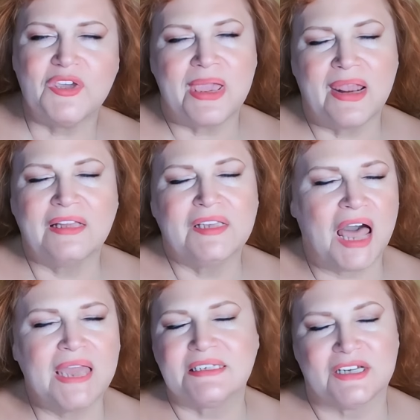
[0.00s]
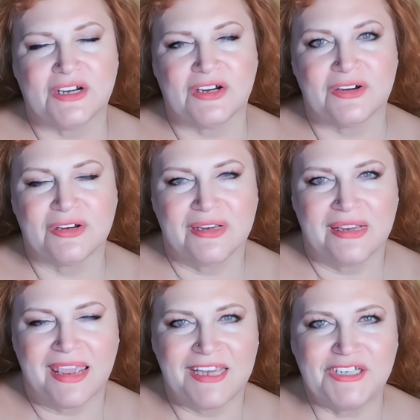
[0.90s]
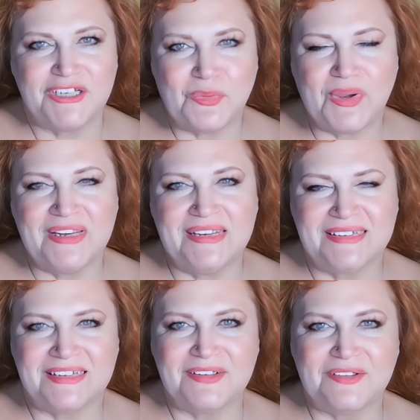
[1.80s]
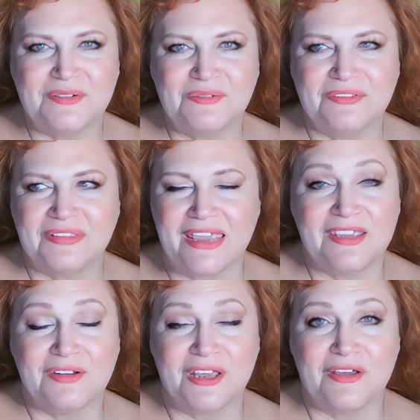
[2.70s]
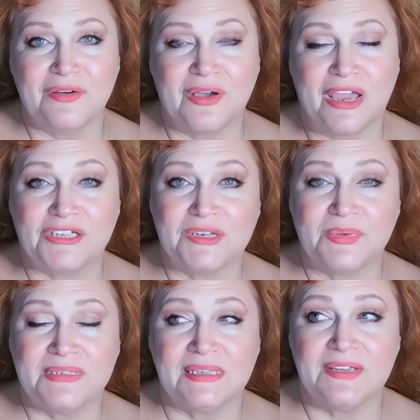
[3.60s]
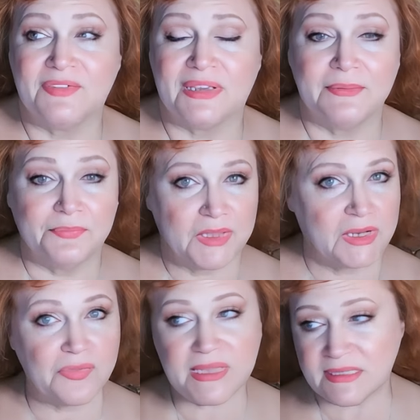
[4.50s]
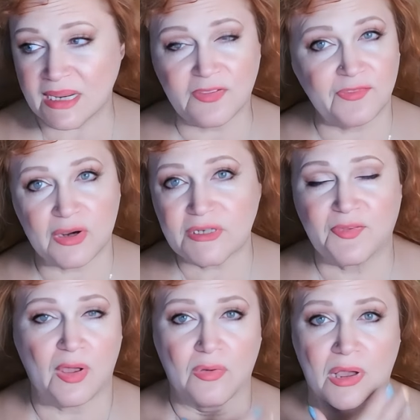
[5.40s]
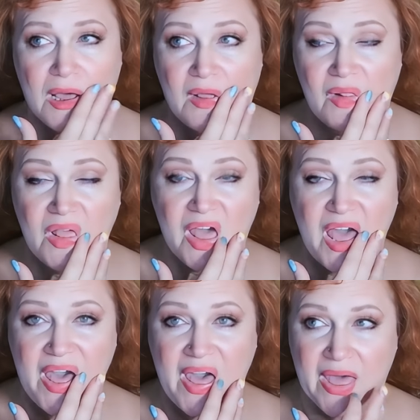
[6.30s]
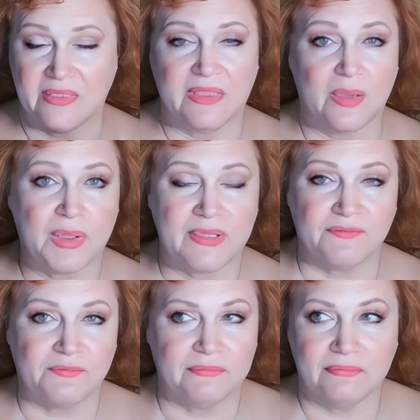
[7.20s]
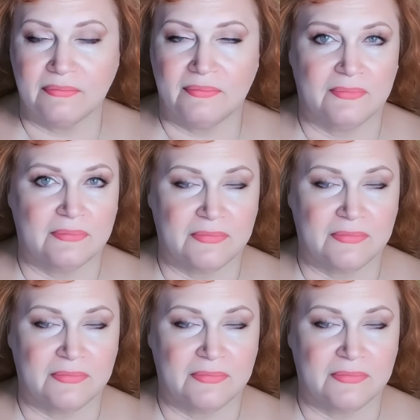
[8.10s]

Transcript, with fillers: I think you meant a lot to her, and she wanted to let you know as she was leaving. You know, that's not the first phone call uh, that we've